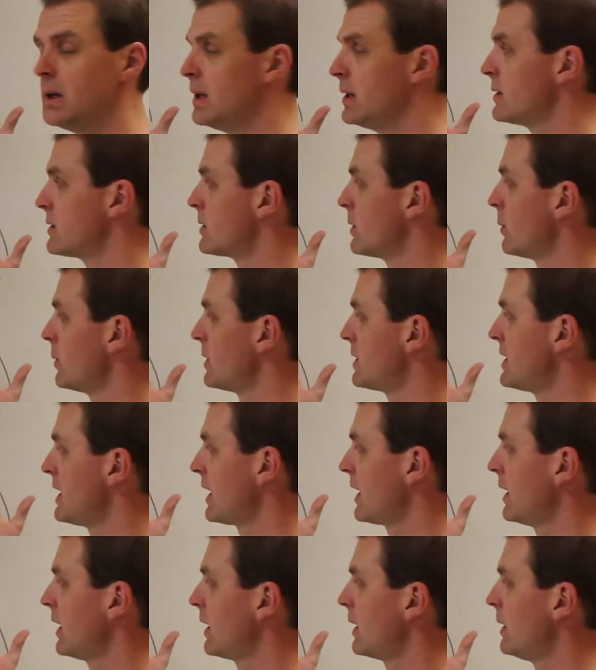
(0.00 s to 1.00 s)
So we're
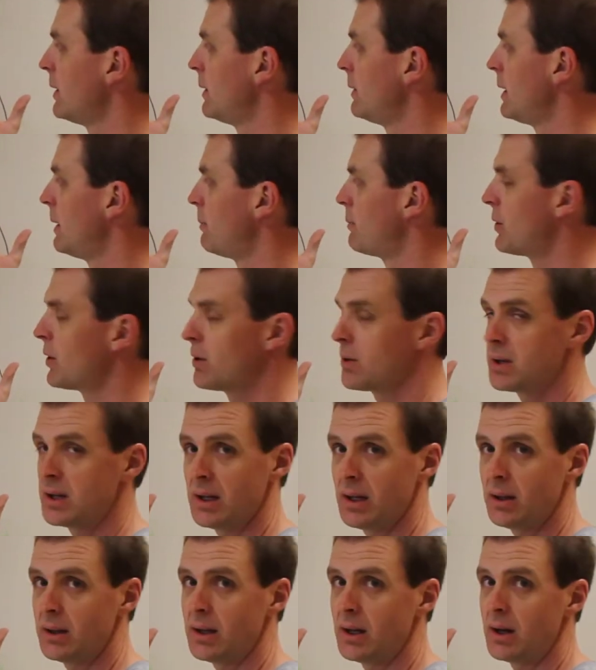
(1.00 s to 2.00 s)
taking a, a
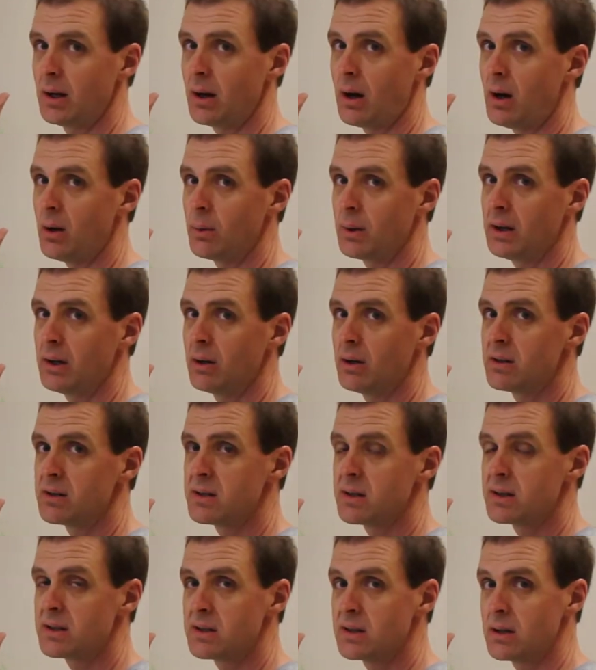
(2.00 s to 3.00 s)
protein that all we know is
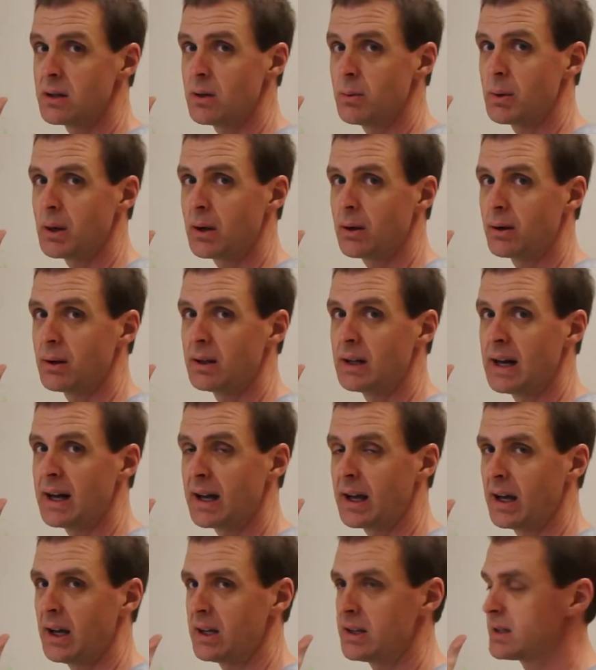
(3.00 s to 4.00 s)
it's a ubiquitin
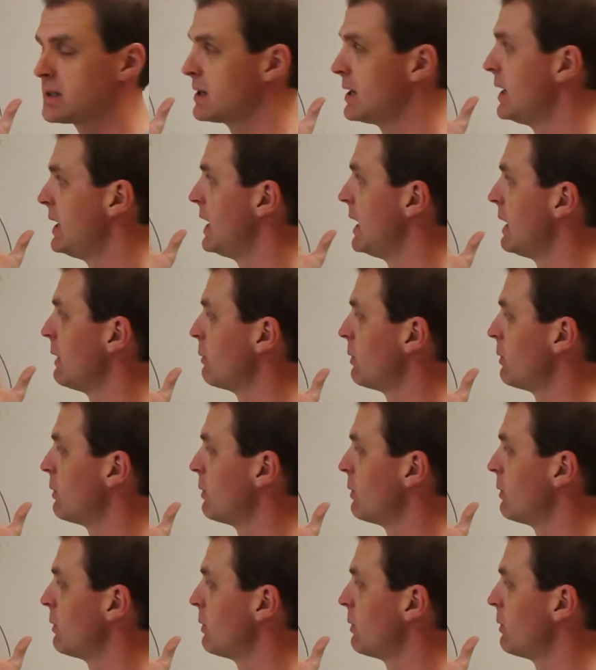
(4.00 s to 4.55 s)
ligase,